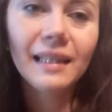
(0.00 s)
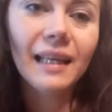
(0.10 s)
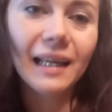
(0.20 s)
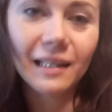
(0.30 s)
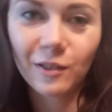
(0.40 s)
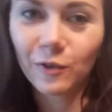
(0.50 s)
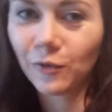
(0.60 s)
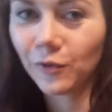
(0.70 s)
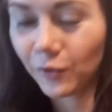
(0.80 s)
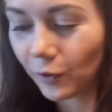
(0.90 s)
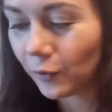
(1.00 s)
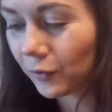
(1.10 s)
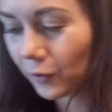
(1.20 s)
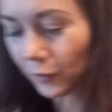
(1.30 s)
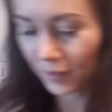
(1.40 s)
the end of
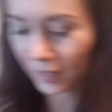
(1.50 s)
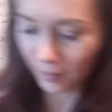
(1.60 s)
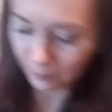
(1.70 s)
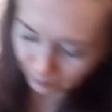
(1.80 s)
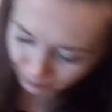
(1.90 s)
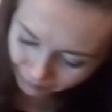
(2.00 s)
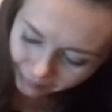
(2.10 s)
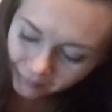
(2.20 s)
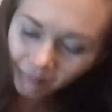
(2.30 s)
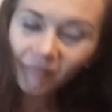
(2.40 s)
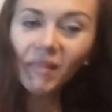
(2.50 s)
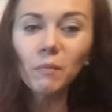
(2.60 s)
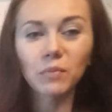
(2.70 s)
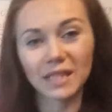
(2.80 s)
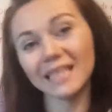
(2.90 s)
the
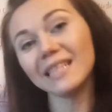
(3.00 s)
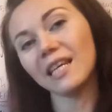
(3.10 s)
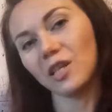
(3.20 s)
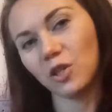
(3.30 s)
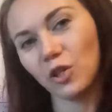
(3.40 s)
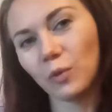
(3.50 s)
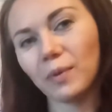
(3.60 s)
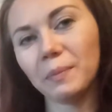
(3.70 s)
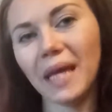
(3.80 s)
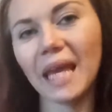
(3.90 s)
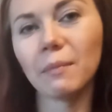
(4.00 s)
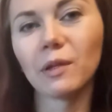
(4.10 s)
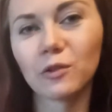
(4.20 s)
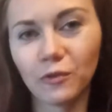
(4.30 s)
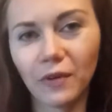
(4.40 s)
presentation. You will be
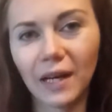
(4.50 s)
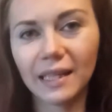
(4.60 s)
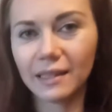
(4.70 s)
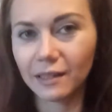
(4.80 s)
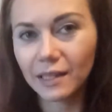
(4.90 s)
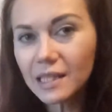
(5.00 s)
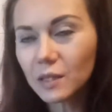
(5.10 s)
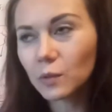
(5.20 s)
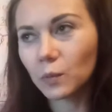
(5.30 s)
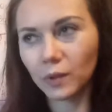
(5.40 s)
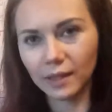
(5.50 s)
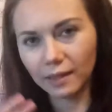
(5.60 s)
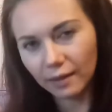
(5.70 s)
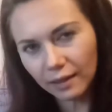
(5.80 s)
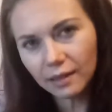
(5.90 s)
able to find the list with the
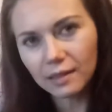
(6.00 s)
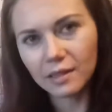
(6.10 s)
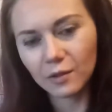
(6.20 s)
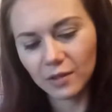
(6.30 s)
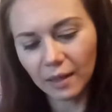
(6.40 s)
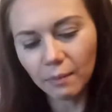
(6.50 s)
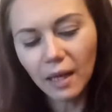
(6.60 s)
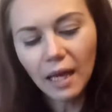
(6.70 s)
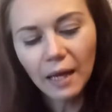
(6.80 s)
links to some